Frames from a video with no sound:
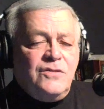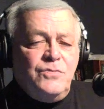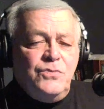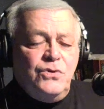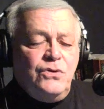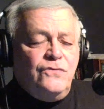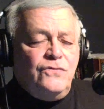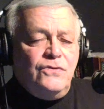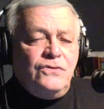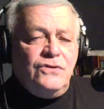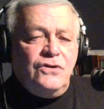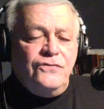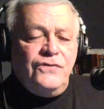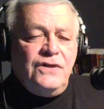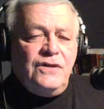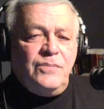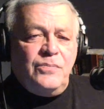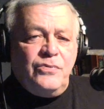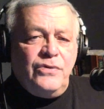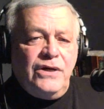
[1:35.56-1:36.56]
this beautiful
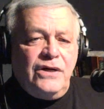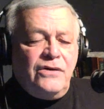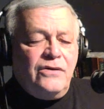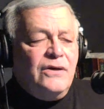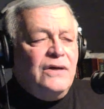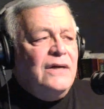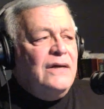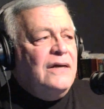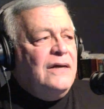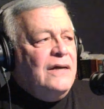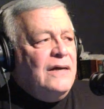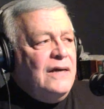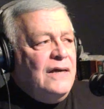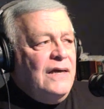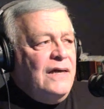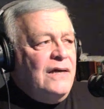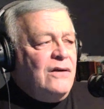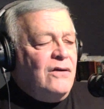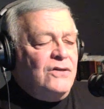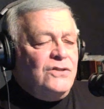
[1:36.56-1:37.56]
novena prayer
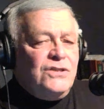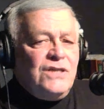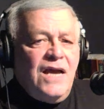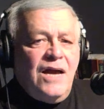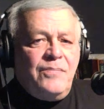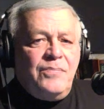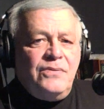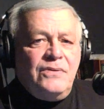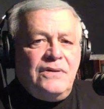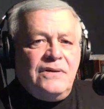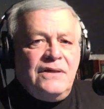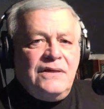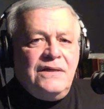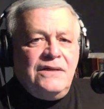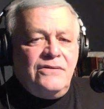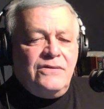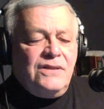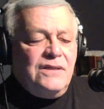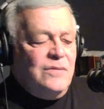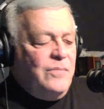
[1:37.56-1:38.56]
in our chapel
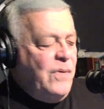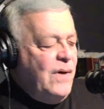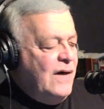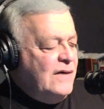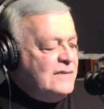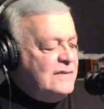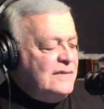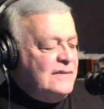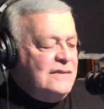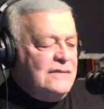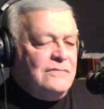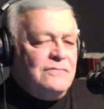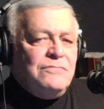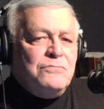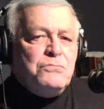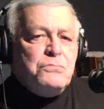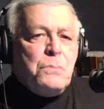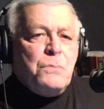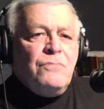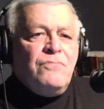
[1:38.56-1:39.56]
here at the Apostolate.
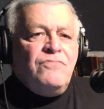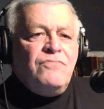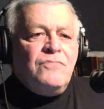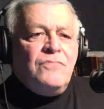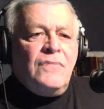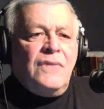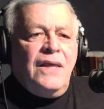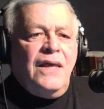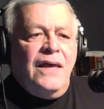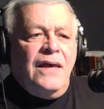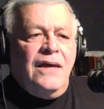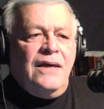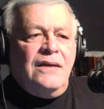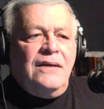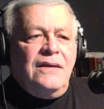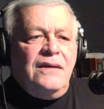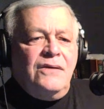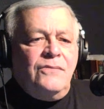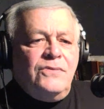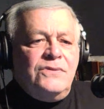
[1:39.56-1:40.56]

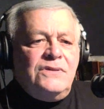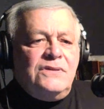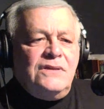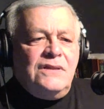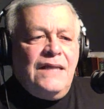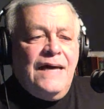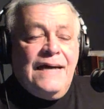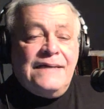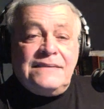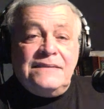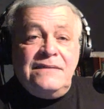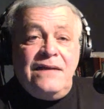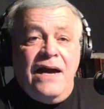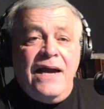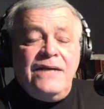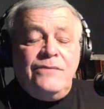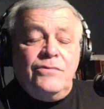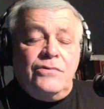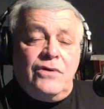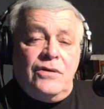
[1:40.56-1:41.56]
And it was last
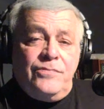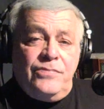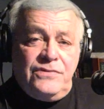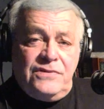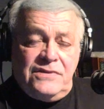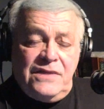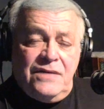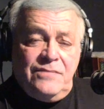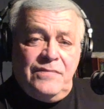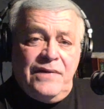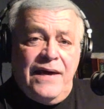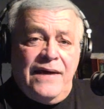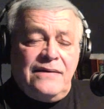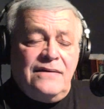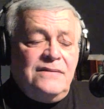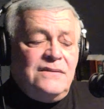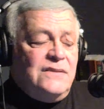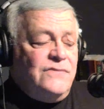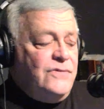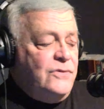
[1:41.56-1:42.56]
night, we were up at St.
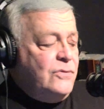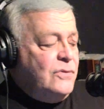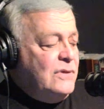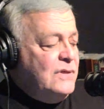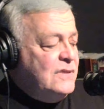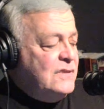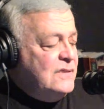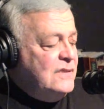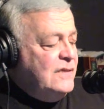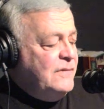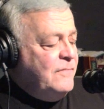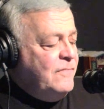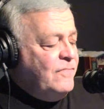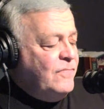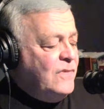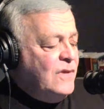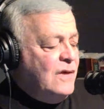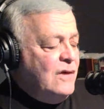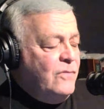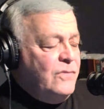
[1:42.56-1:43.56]
Magdalene's, if you were listening.
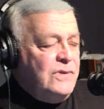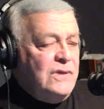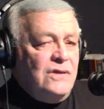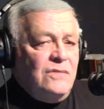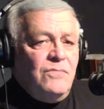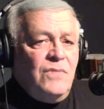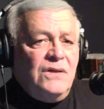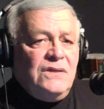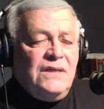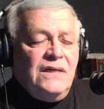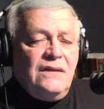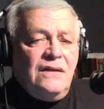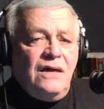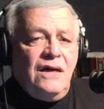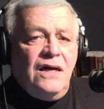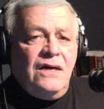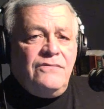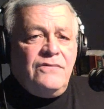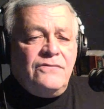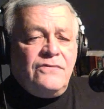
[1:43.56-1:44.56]
We did Monday
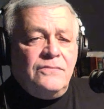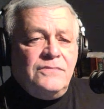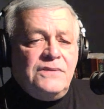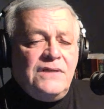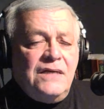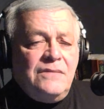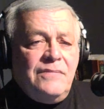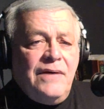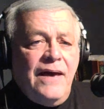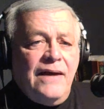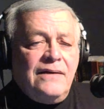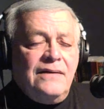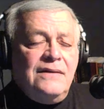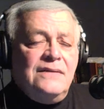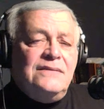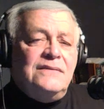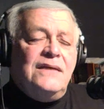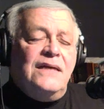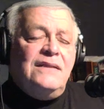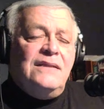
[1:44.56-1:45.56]
Live from St.
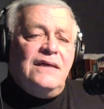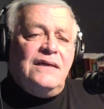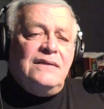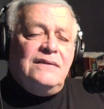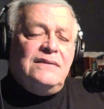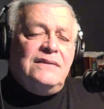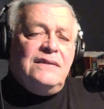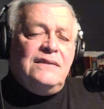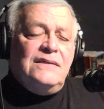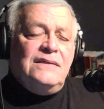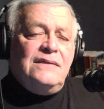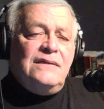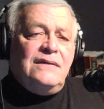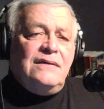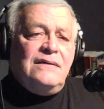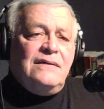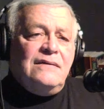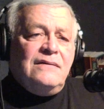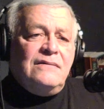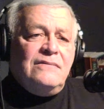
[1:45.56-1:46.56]
Magdalene's and then did
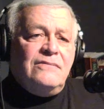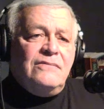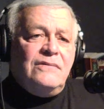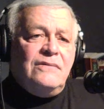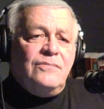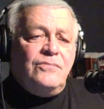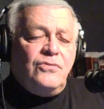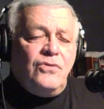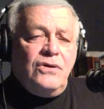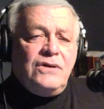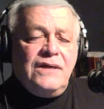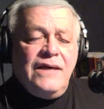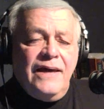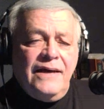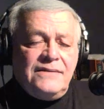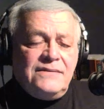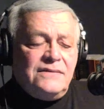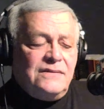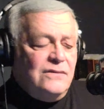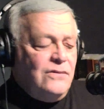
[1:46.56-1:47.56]

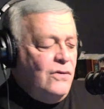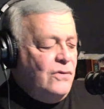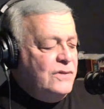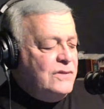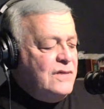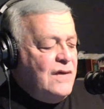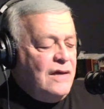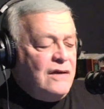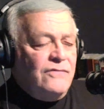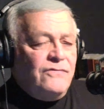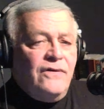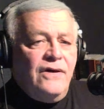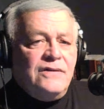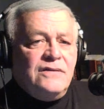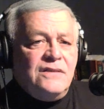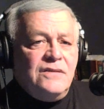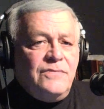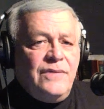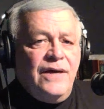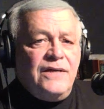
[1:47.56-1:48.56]
broadcast the Holy
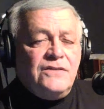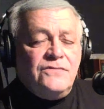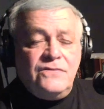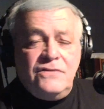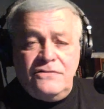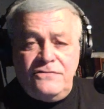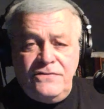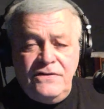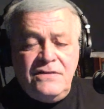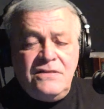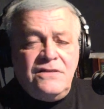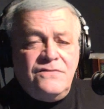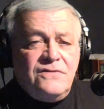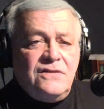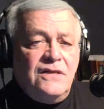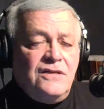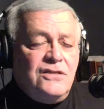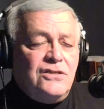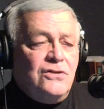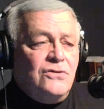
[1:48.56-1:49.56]
Sacrifice of the Mass for the Feast of
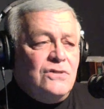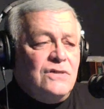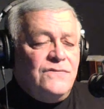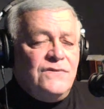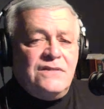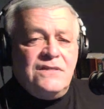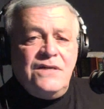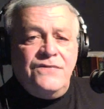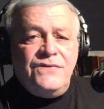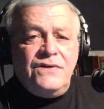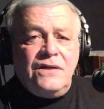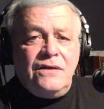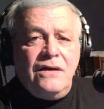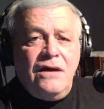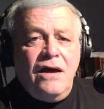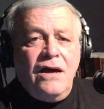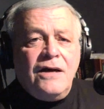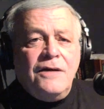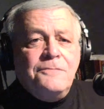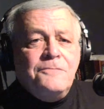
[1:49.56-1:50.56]
St. Joseph at 7
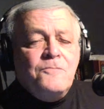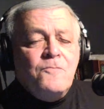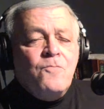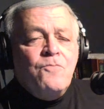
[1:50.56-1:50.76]
o'clock